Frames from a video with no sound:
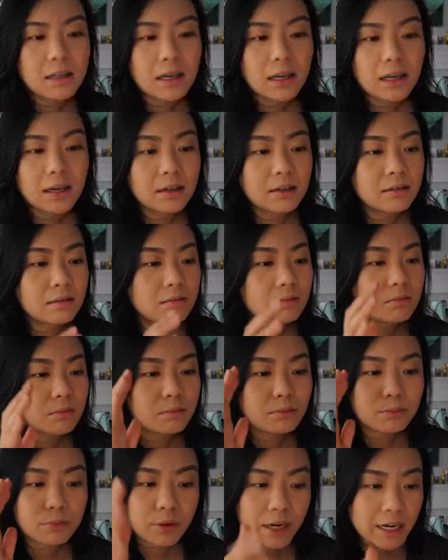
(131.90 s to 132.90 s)
then
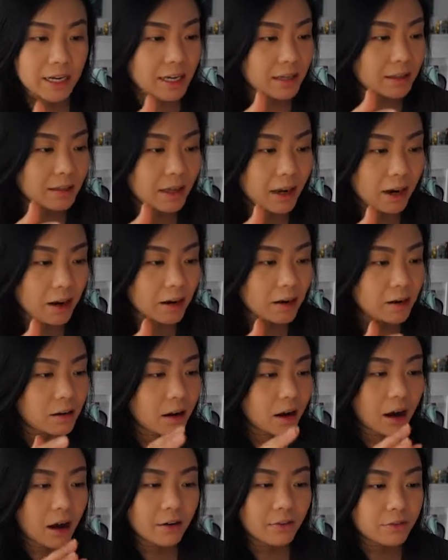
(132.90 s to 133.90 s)
break it there
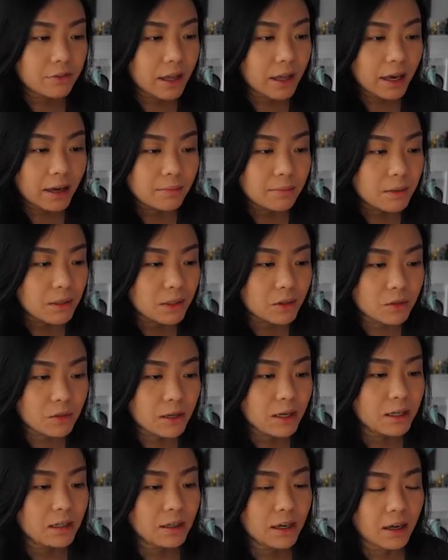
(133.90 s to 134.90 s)
of them you
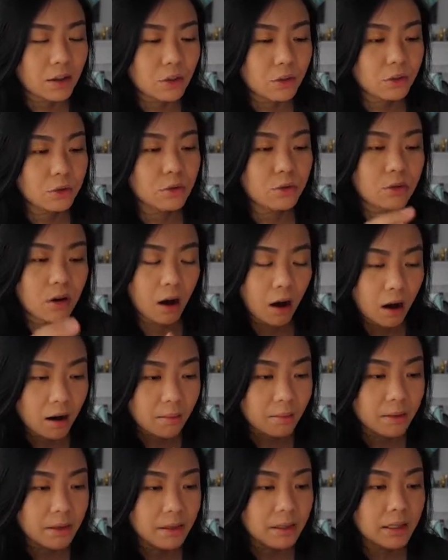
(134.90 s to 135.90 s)
can get through,
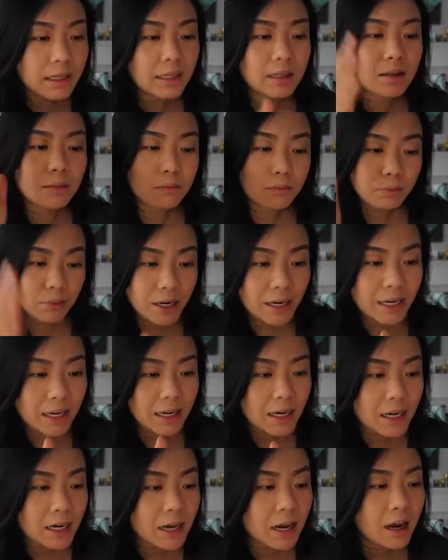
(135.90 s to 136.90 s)
comma, and then break
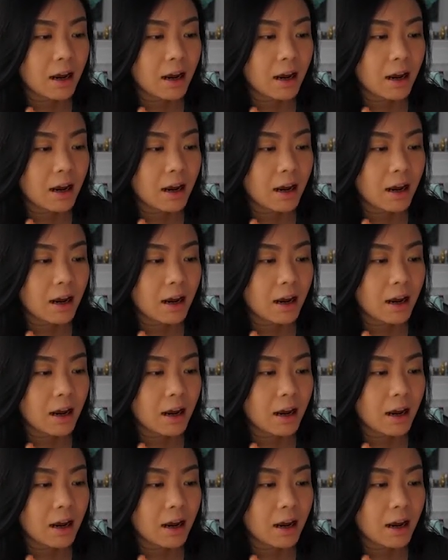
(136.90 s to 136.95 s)
it,